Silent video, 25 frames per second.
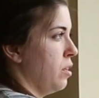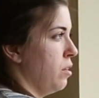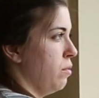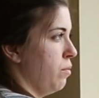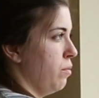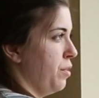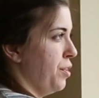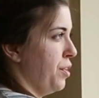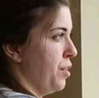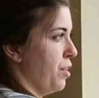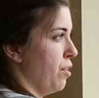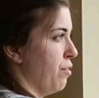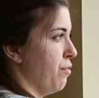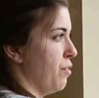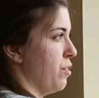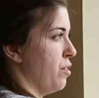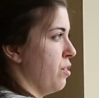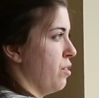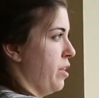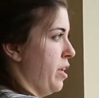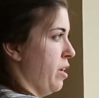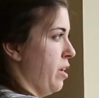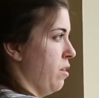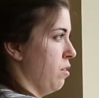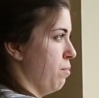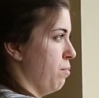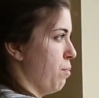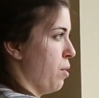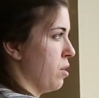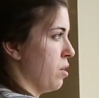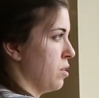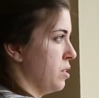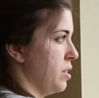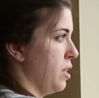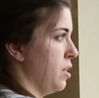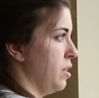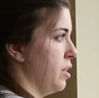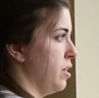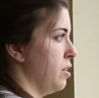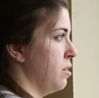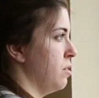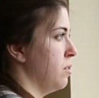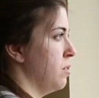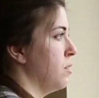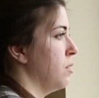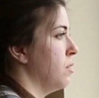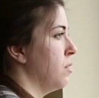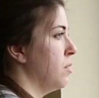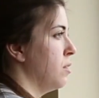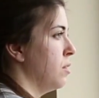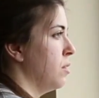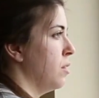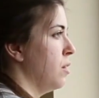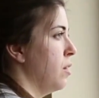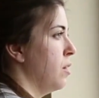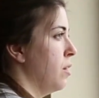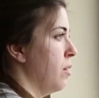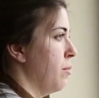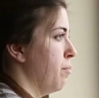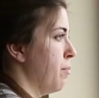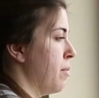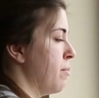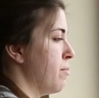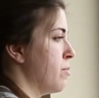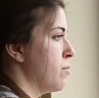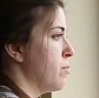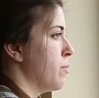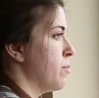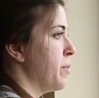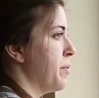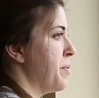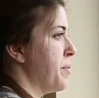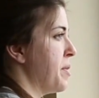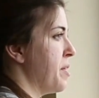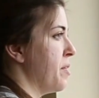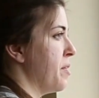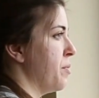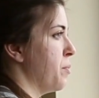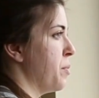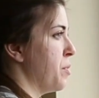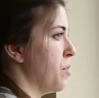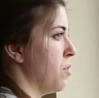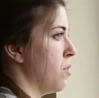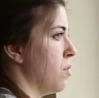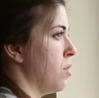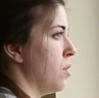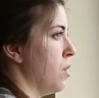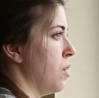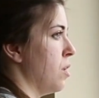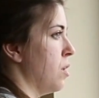and as well as make sure she does good in hers and support her.